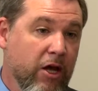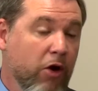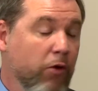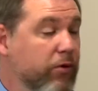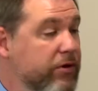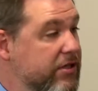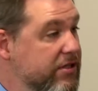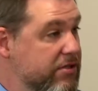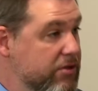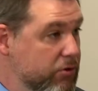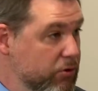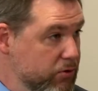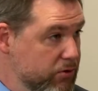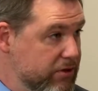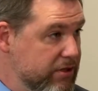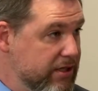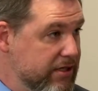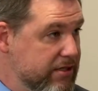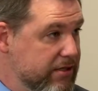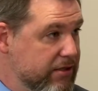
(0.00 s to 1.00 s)
with the school
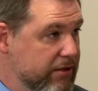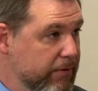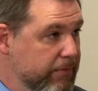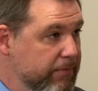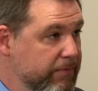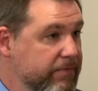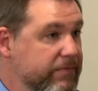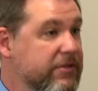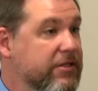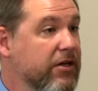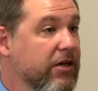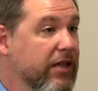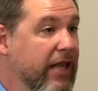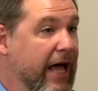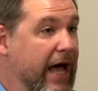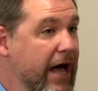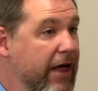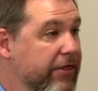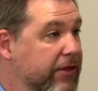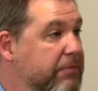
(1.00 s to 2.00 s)
system to
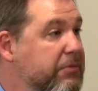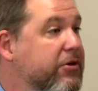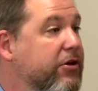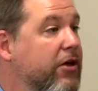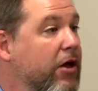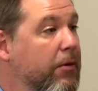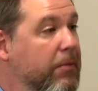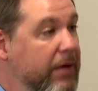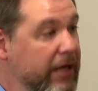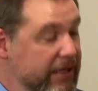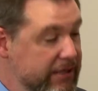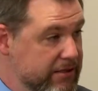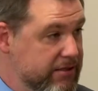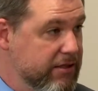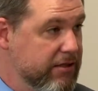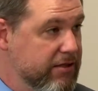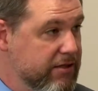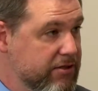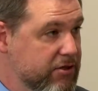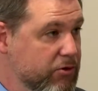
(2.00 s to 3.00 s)
allow them to come into
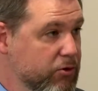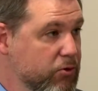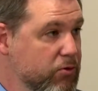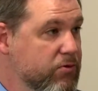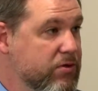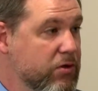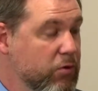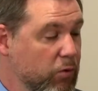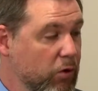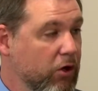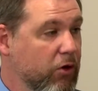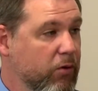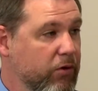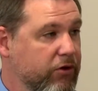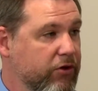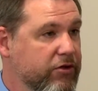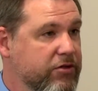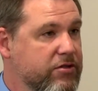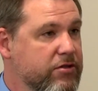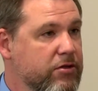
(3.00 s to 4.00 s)
the schools and work with
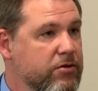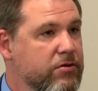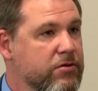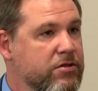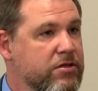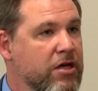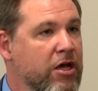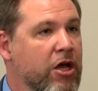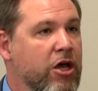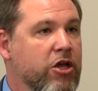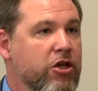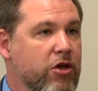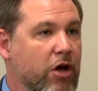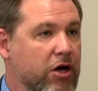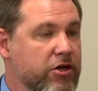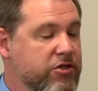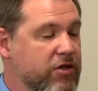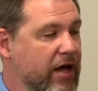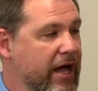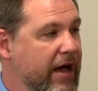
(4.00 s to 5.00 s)
your students, you
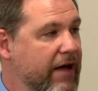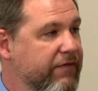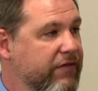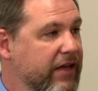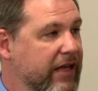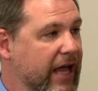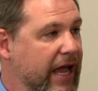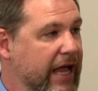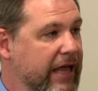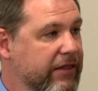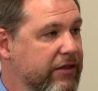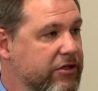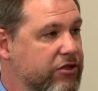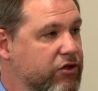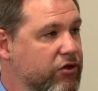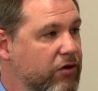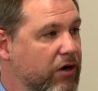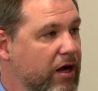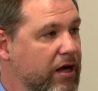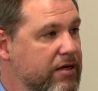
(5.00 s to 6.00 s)
also have to gain the
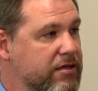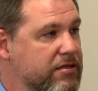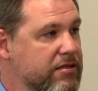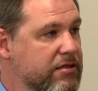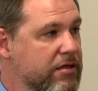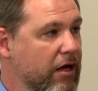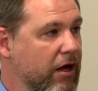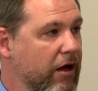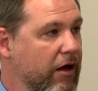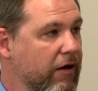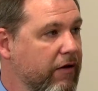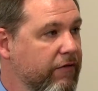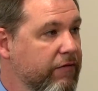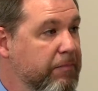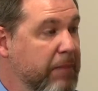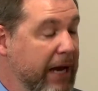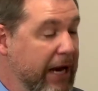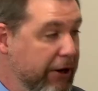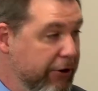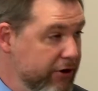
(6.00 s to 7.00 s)
trust of
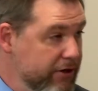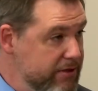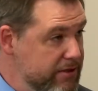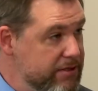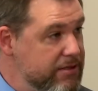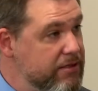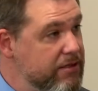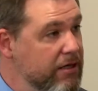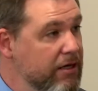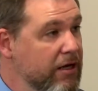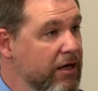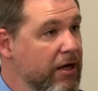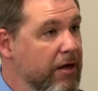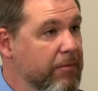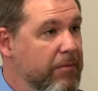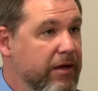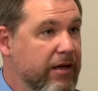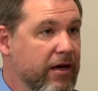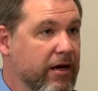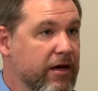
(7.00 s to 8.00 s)
parents,
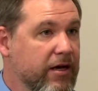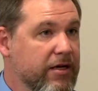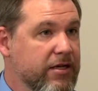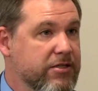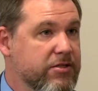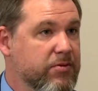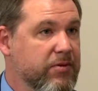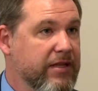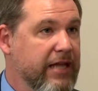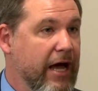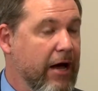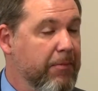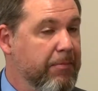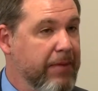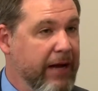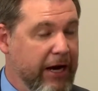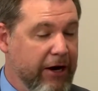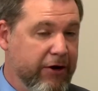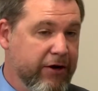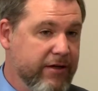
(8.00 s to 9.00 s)
because without
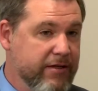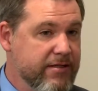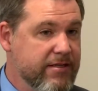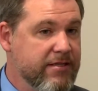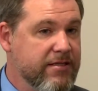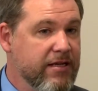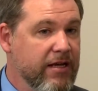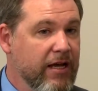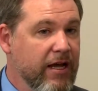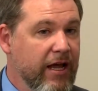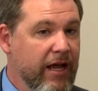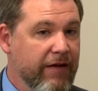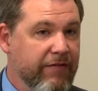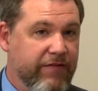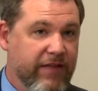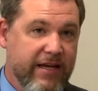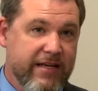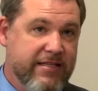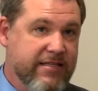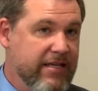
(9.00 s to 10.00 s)
parents, if
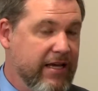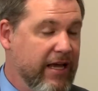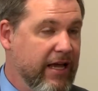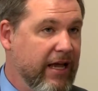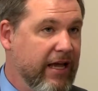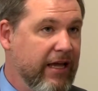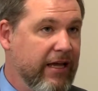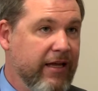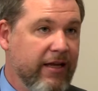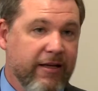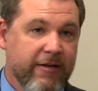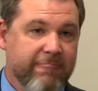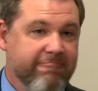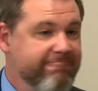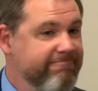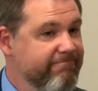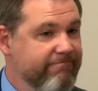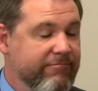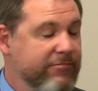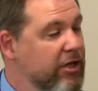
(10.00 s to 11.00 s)
they say,
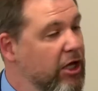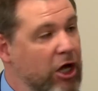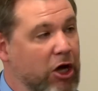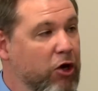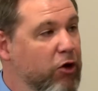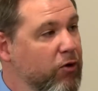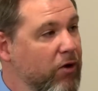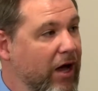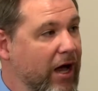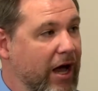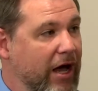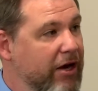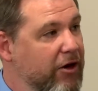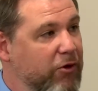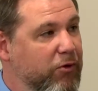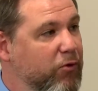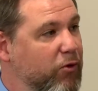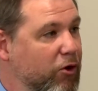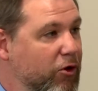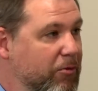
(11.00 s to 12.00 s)
no, I don't
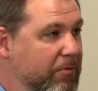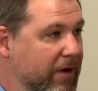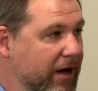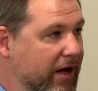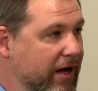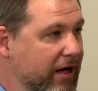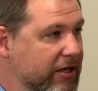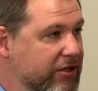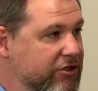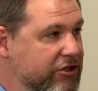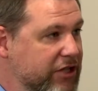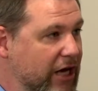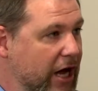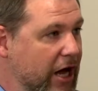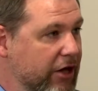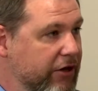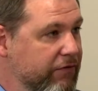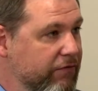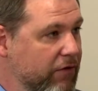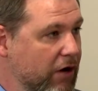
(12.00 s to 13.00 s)
want my
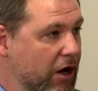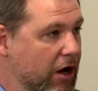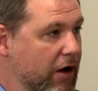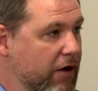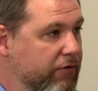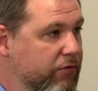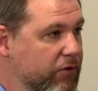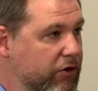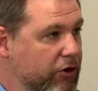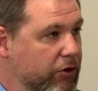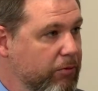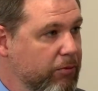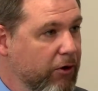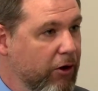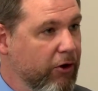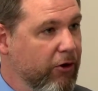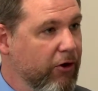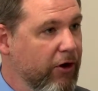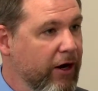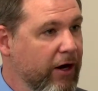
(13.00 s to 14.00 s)
child involved with your
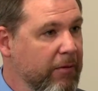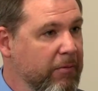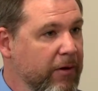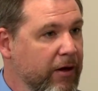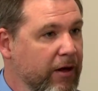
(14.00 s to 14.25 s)
program,